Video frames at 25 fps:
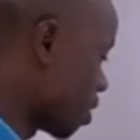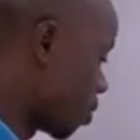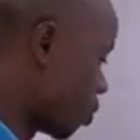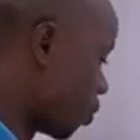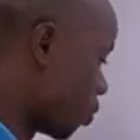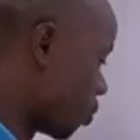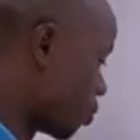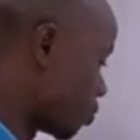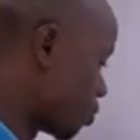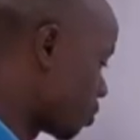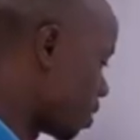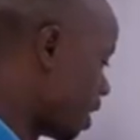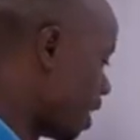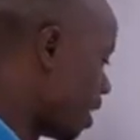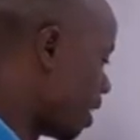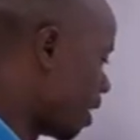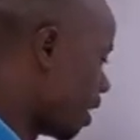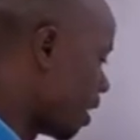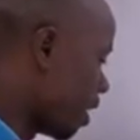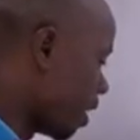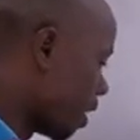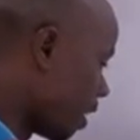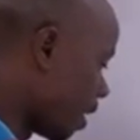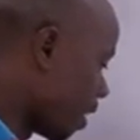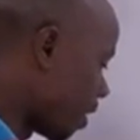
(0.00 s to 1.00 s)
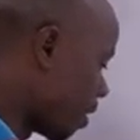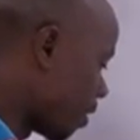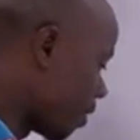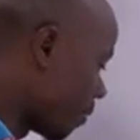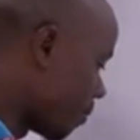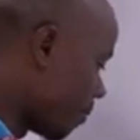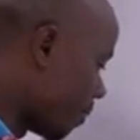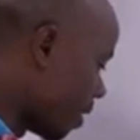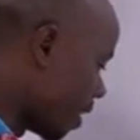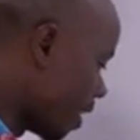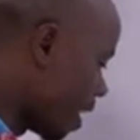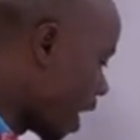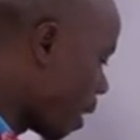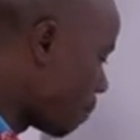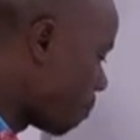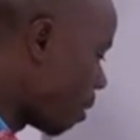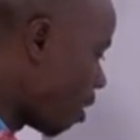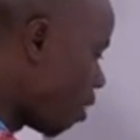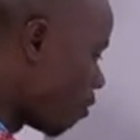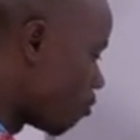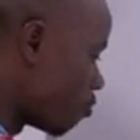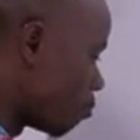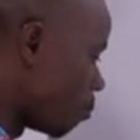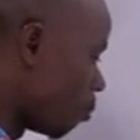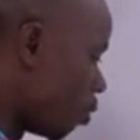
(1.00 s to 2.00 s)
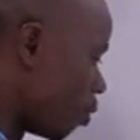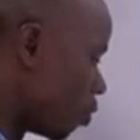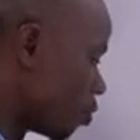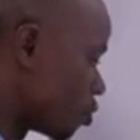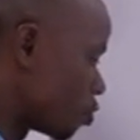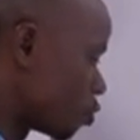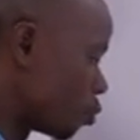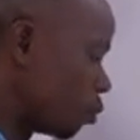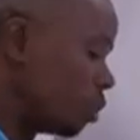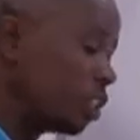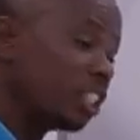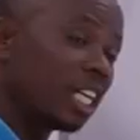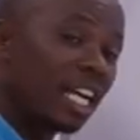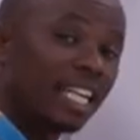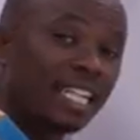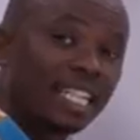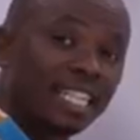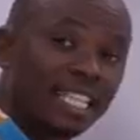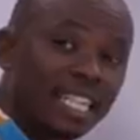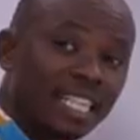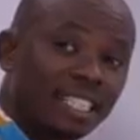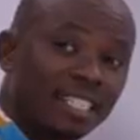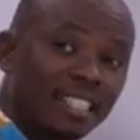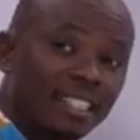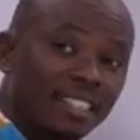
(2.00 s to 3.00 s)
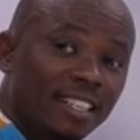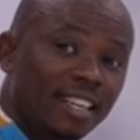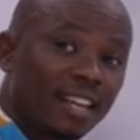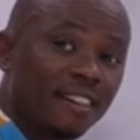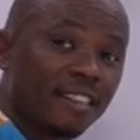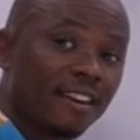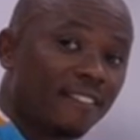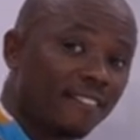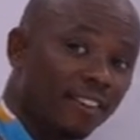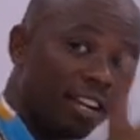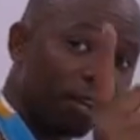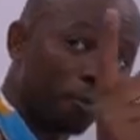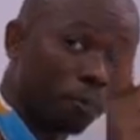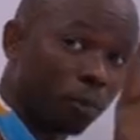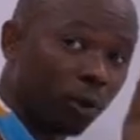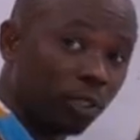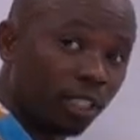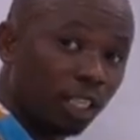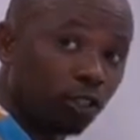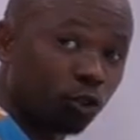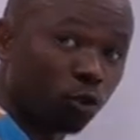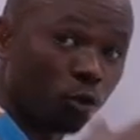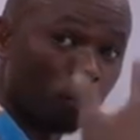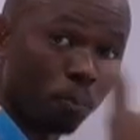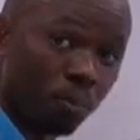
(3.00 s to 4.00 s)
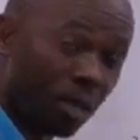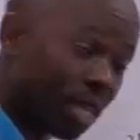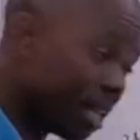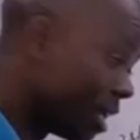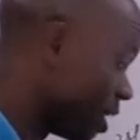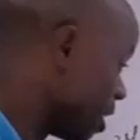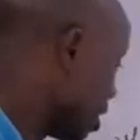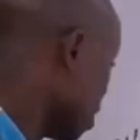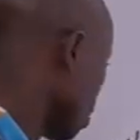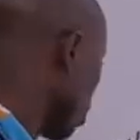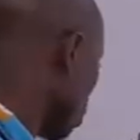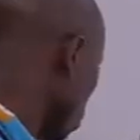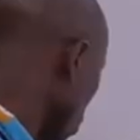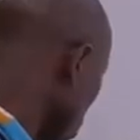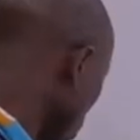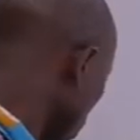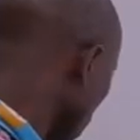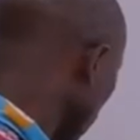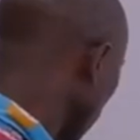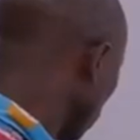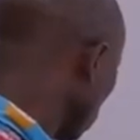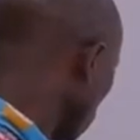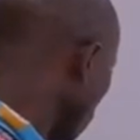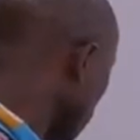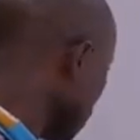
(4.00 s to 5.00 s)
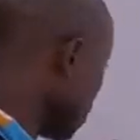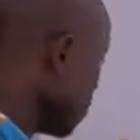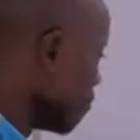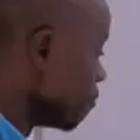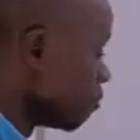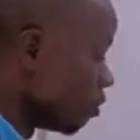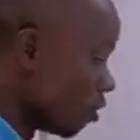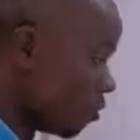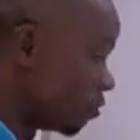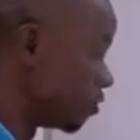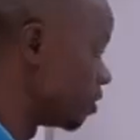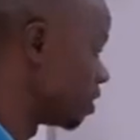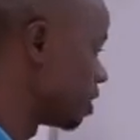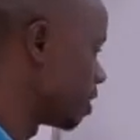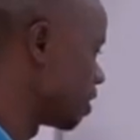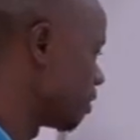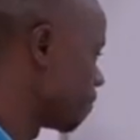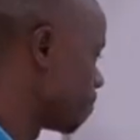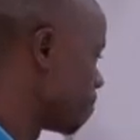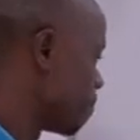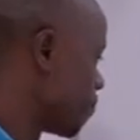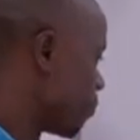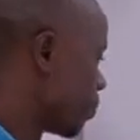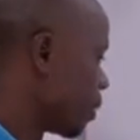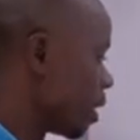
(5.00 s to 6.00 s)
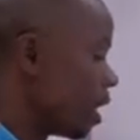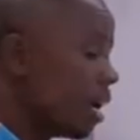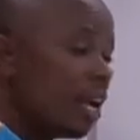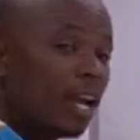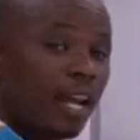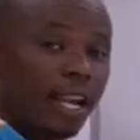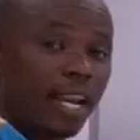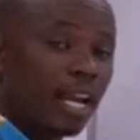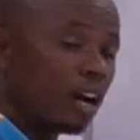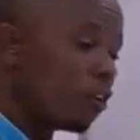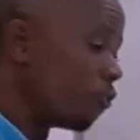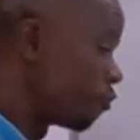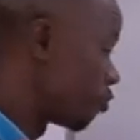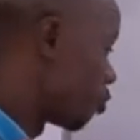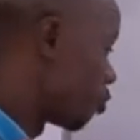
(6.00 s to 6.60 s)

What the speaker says: because the number of moles which are indicated there, they're very important to be involved. Now